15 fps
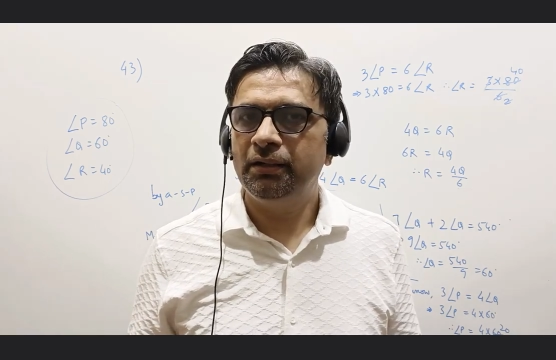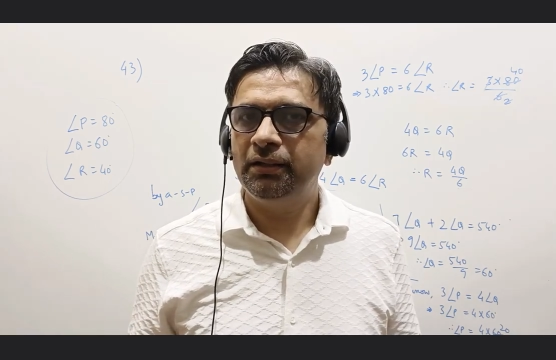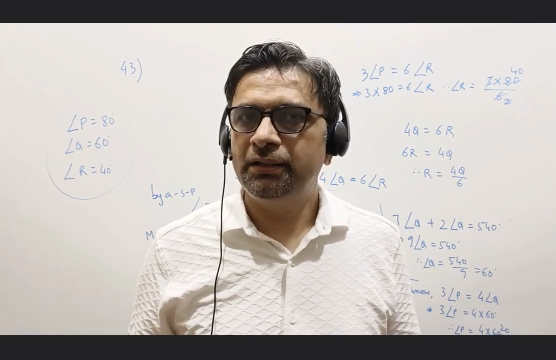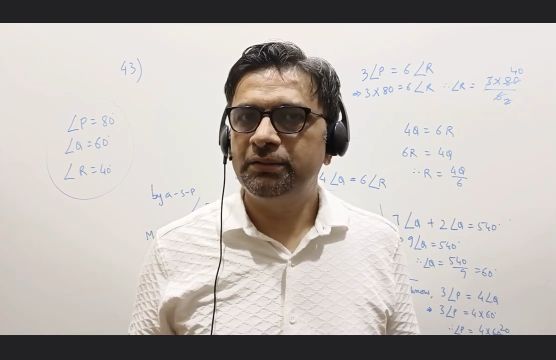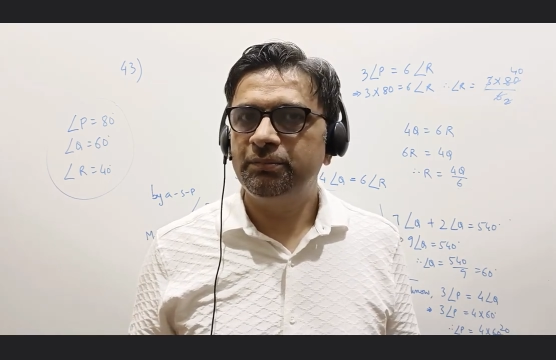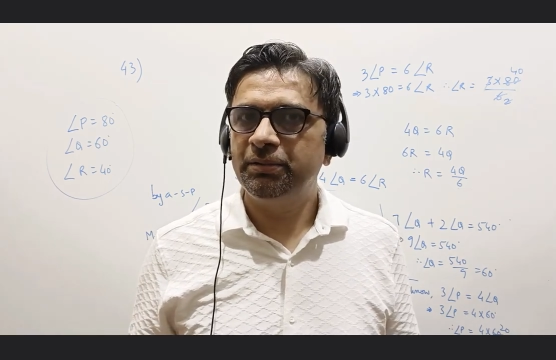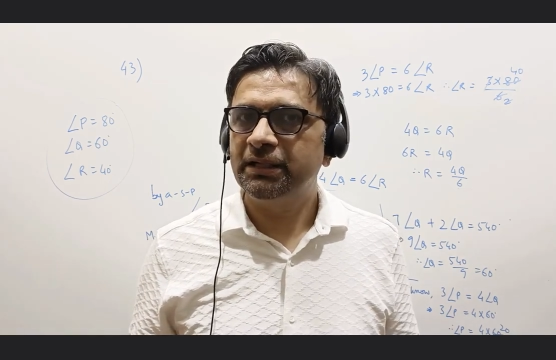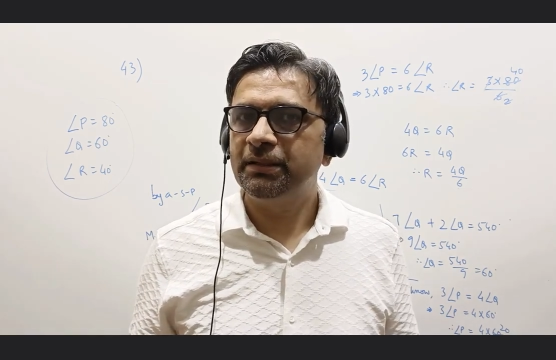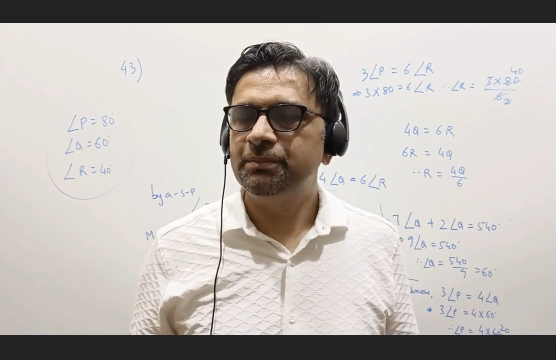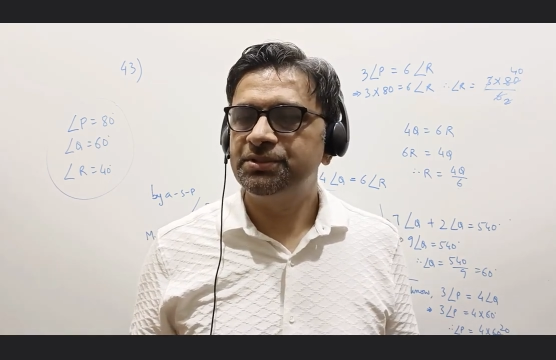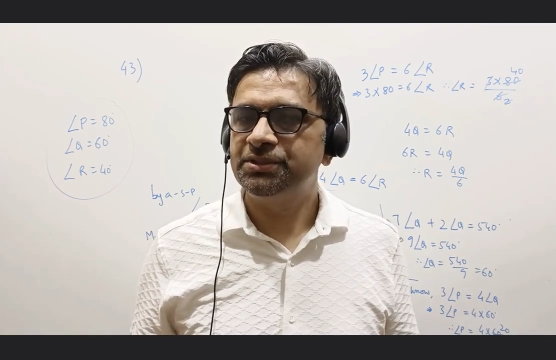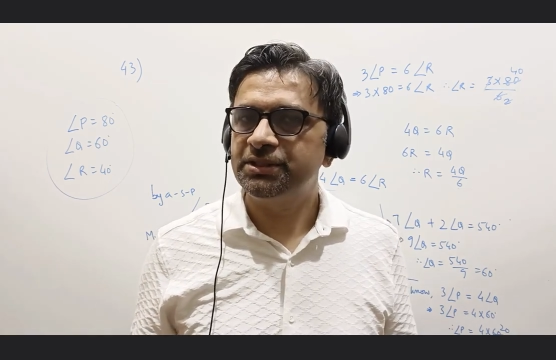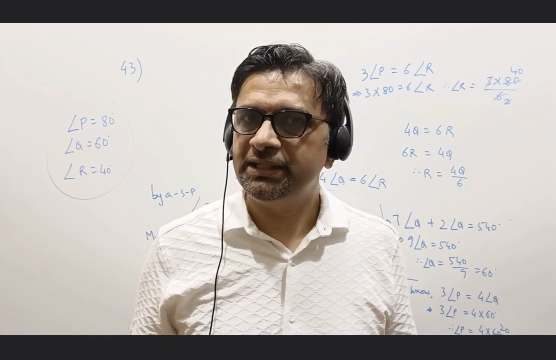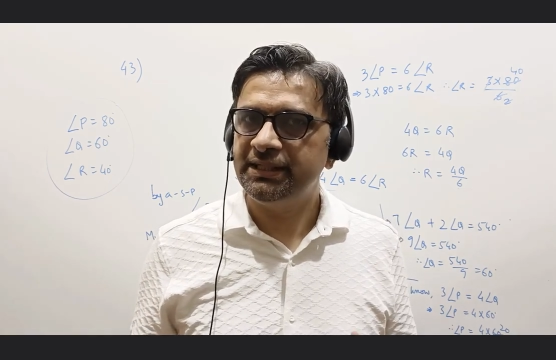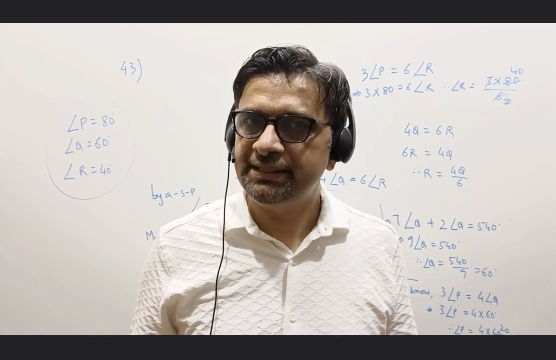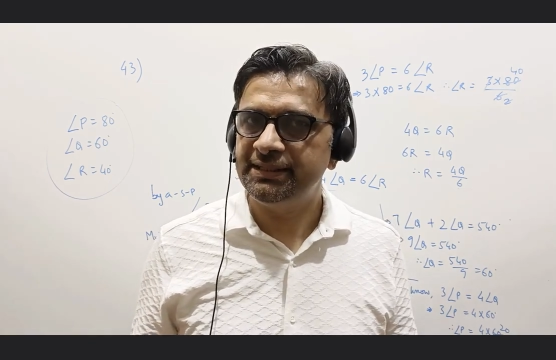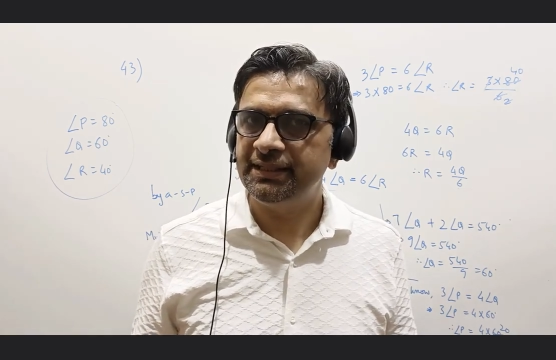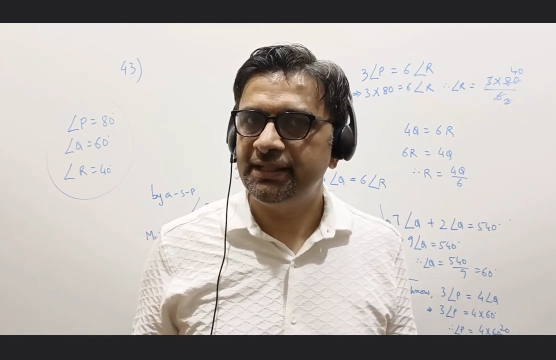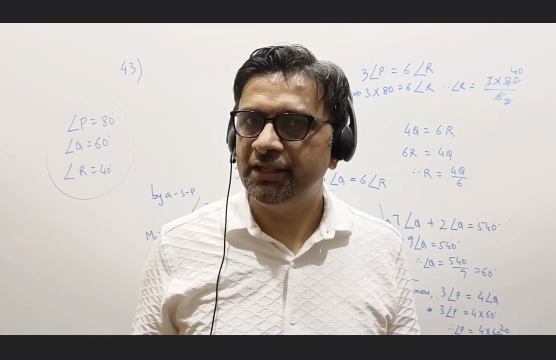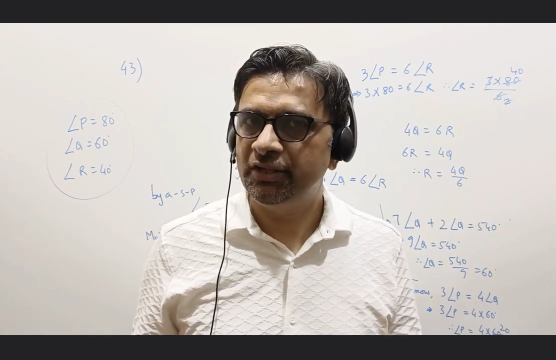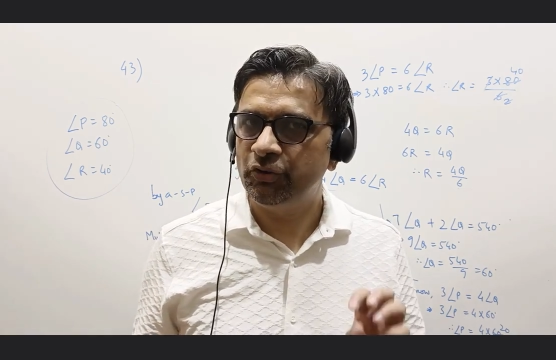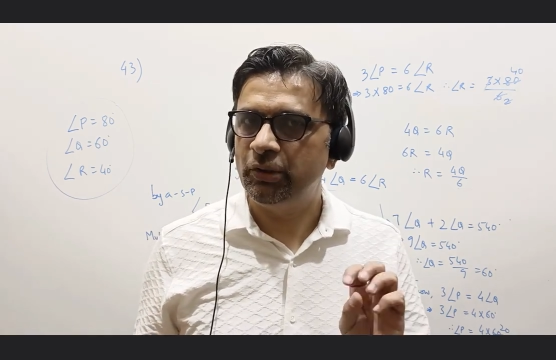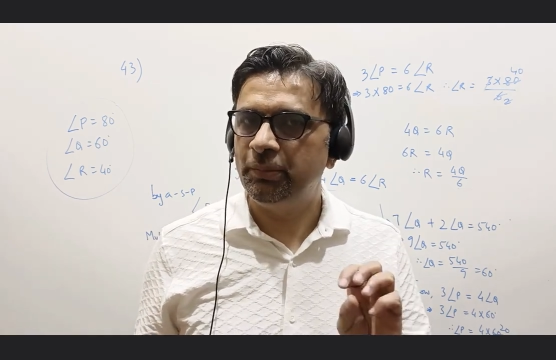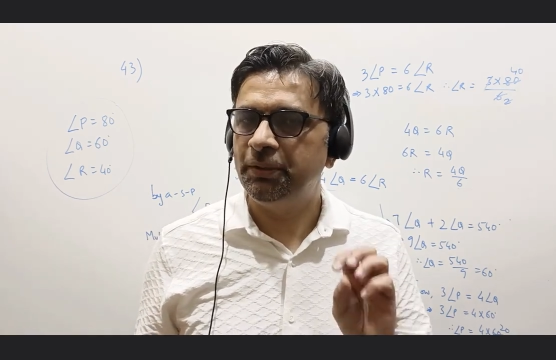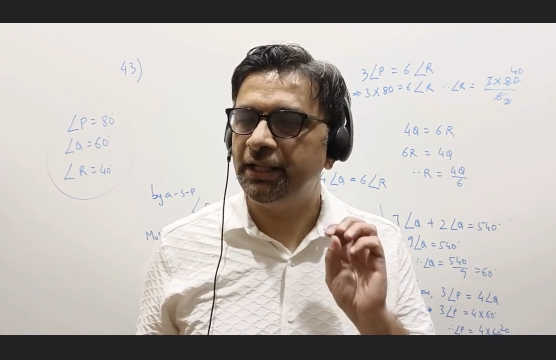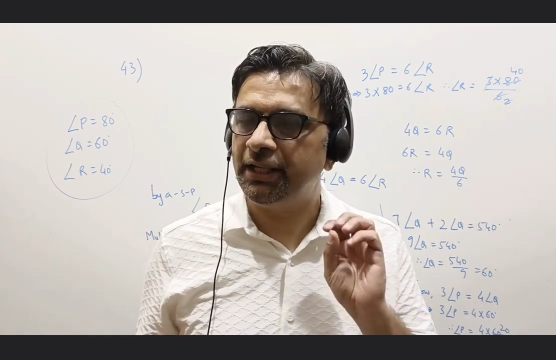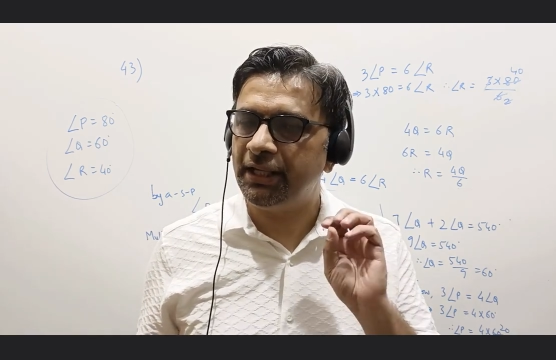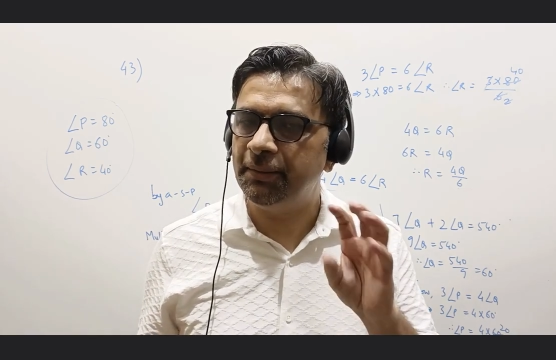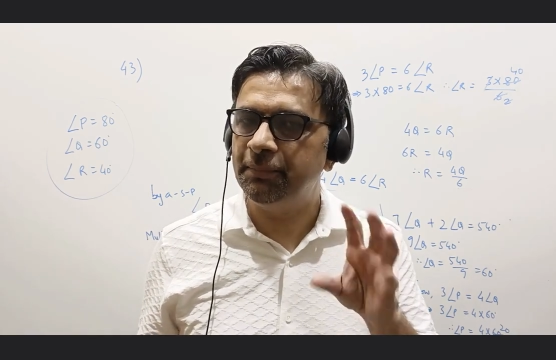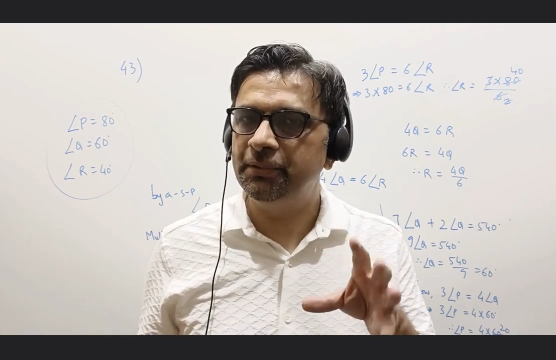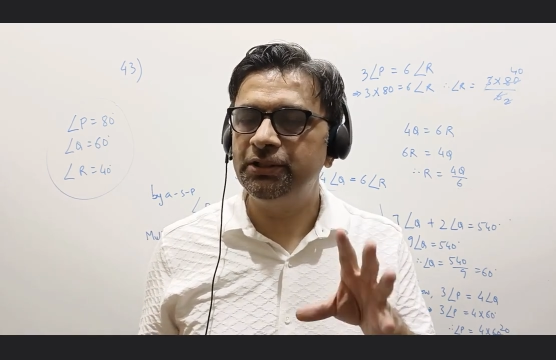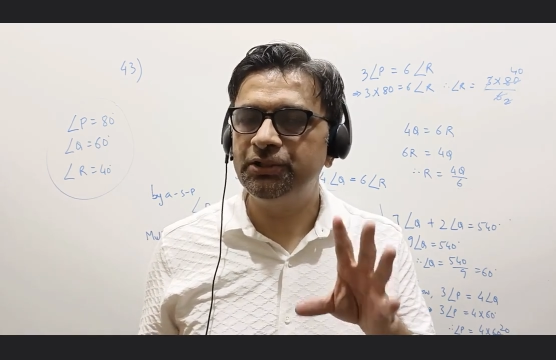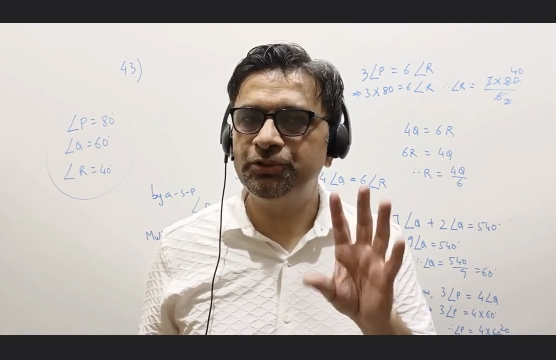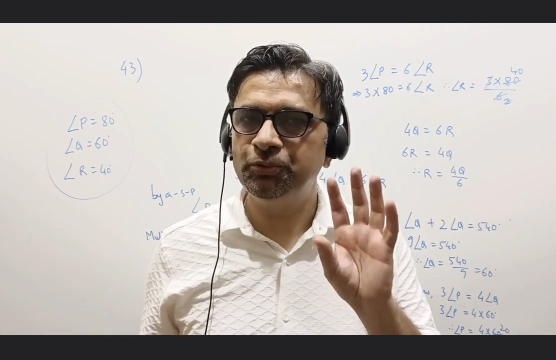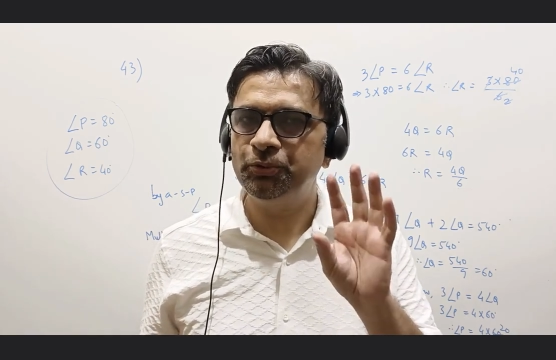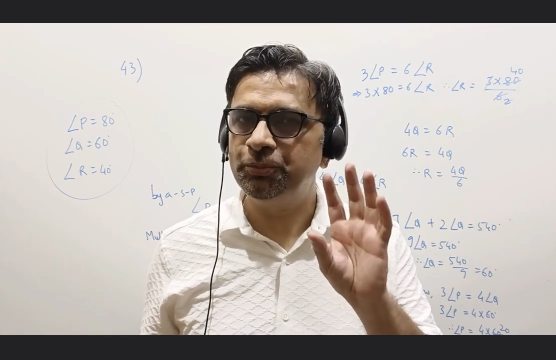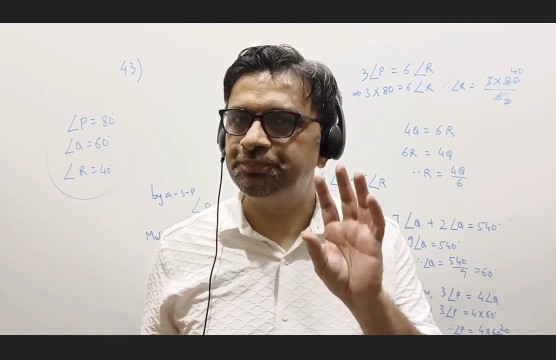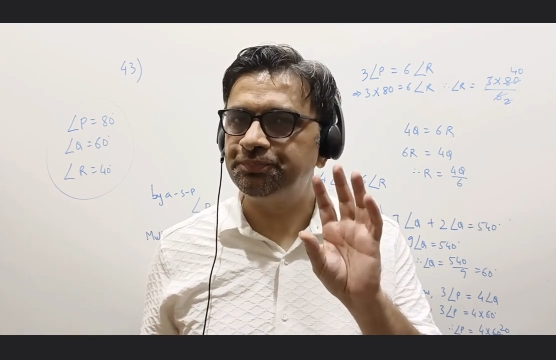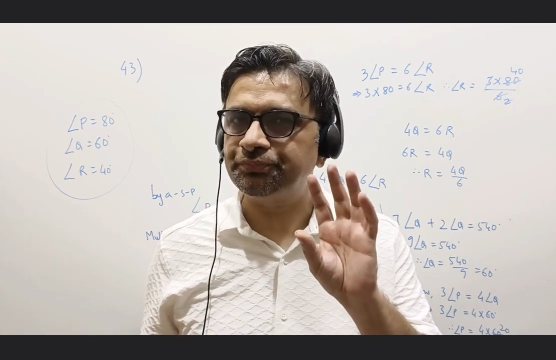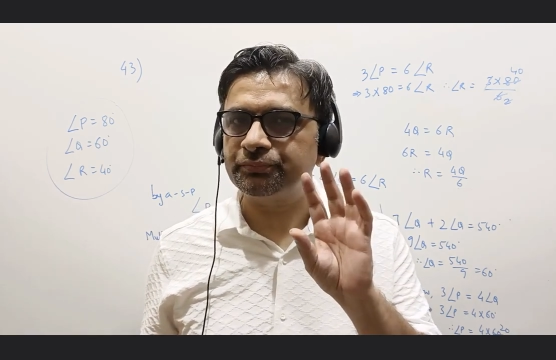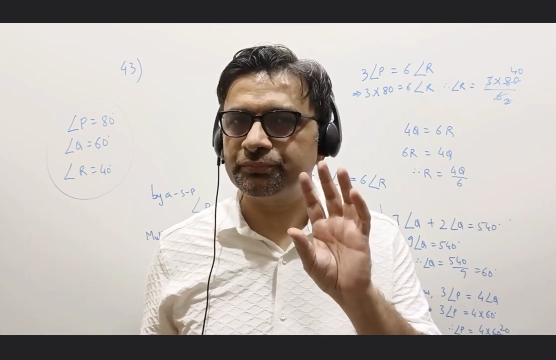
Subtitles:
It becomes easy. You will be able to